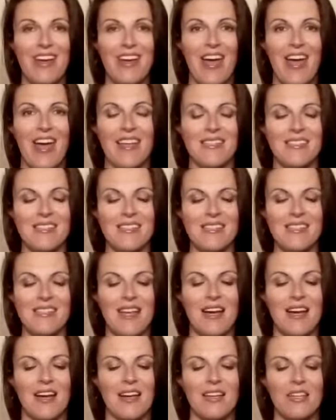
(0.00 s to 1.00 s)
And,
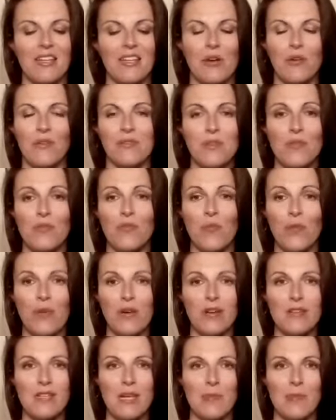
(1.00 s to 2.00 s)
so for
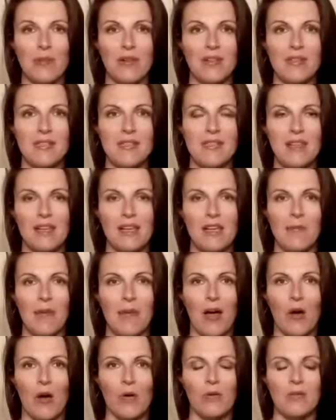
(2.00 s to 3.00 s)
example, let's think
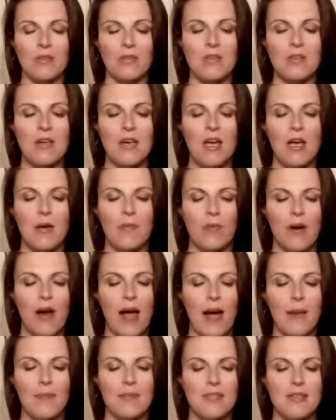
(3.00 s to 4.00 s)
about
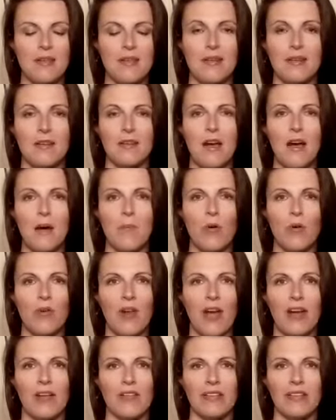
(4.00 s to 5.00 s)
perhaps a
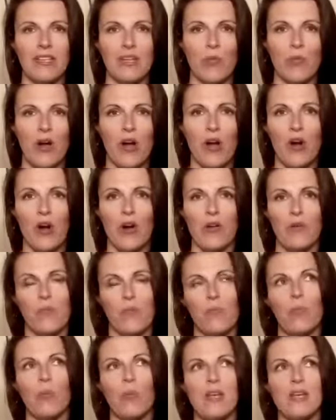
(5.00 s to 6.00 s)
modality where
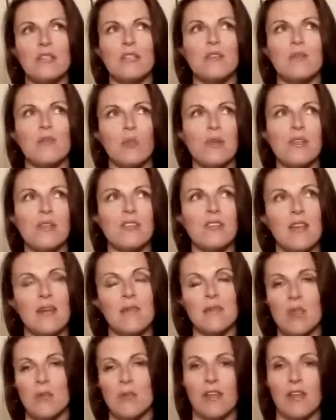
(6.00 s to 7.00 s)
we seem
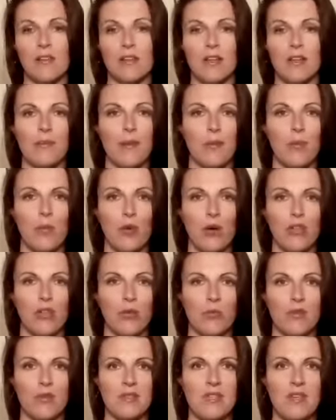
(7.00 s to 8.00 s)
to be a little bit more on
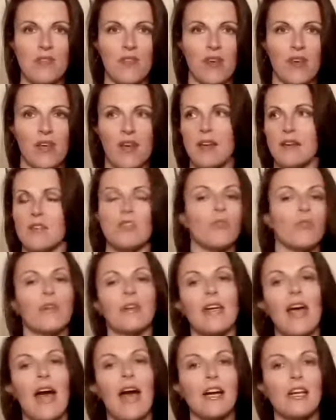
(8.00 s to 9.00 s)
the receiving end. So
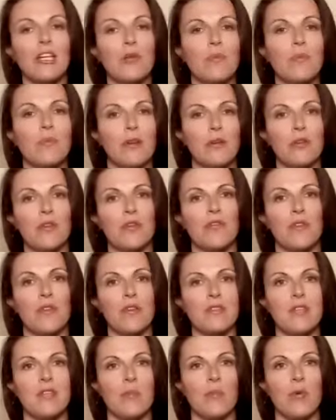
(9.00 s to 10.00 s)
like acupuncture, for
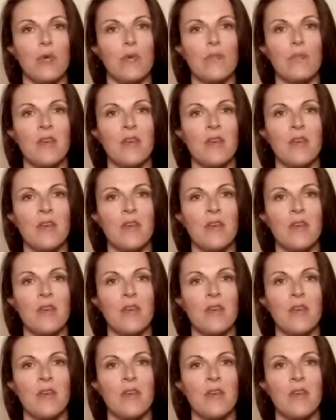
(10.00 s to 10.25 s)
example.